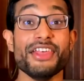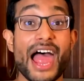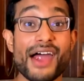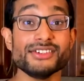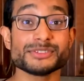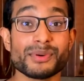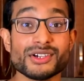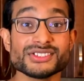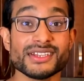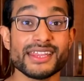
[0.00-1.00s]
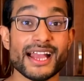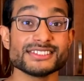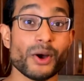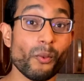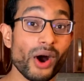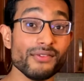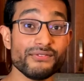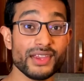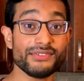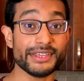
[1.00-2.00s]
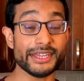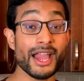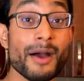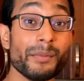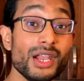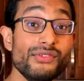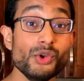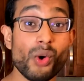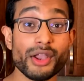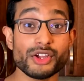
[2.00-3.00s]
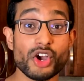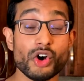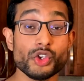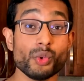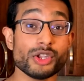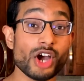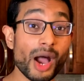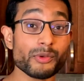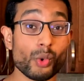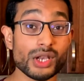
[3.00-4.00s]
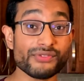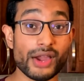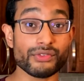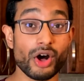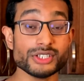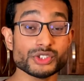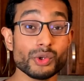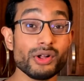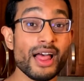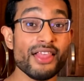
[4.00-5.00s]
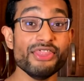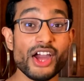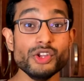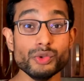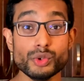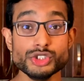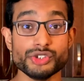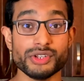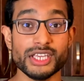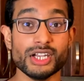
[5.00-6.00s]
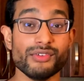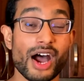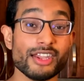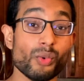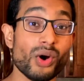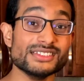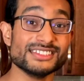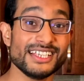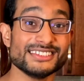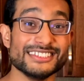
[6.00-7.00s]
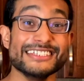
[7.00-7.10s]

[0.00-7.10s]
average person gets a 150, but if you want to go to a top 25 law school, then you usually need around a 160.